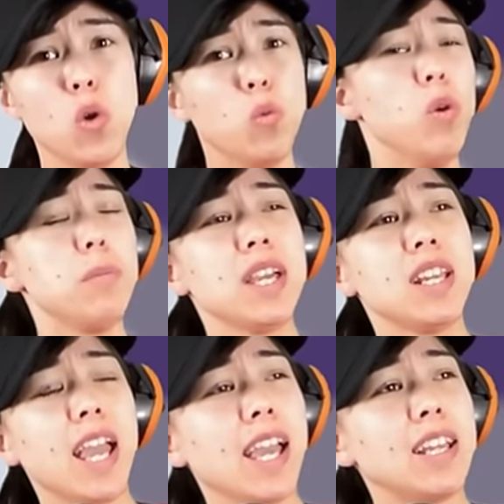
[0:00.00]

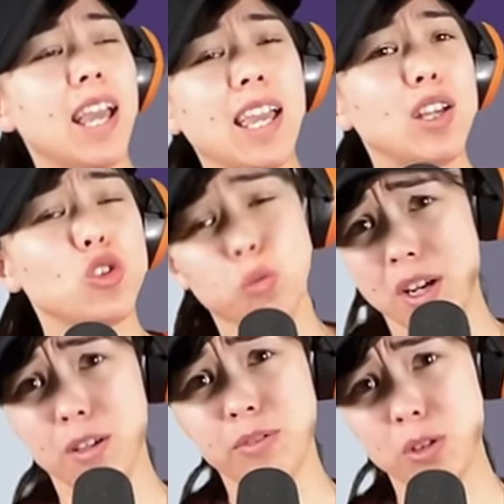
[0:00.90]
woman and a
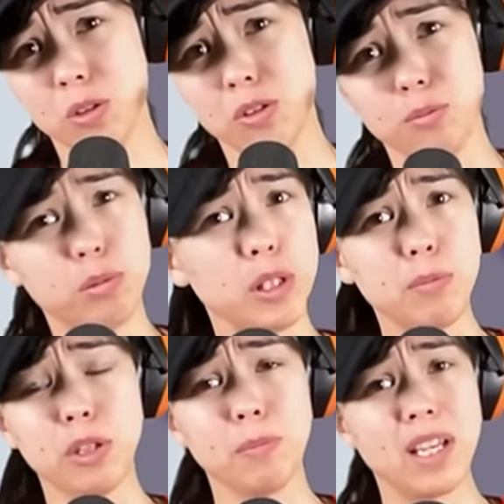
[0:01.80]
12 year old
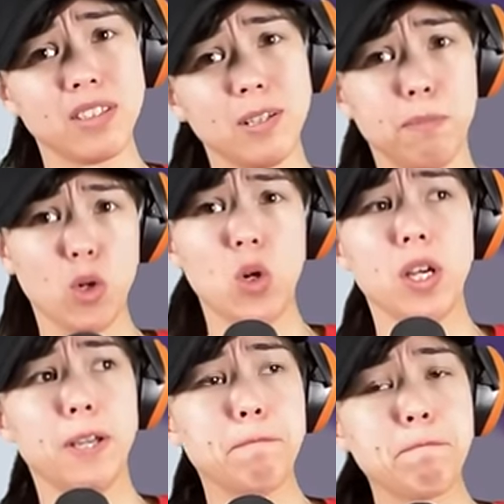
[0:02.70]
prepubescent
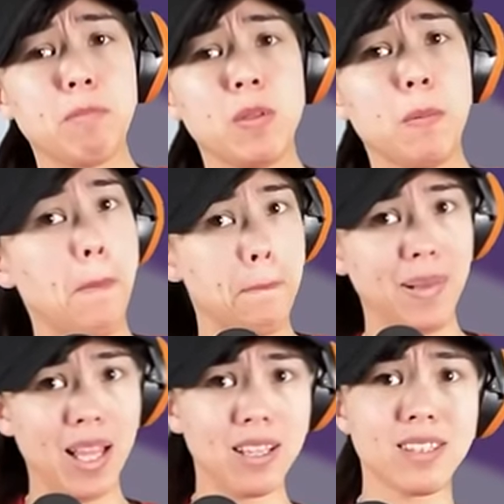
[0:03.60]
boy.
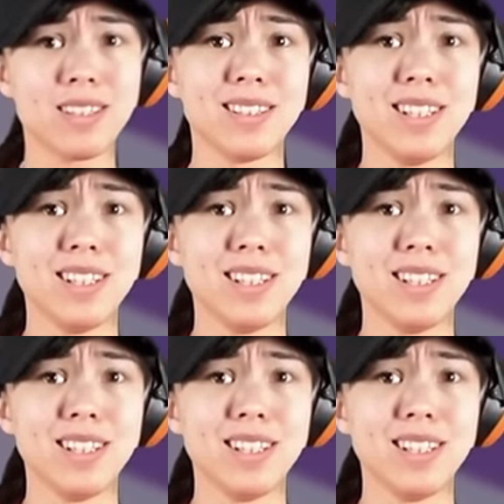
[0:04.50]
Plus,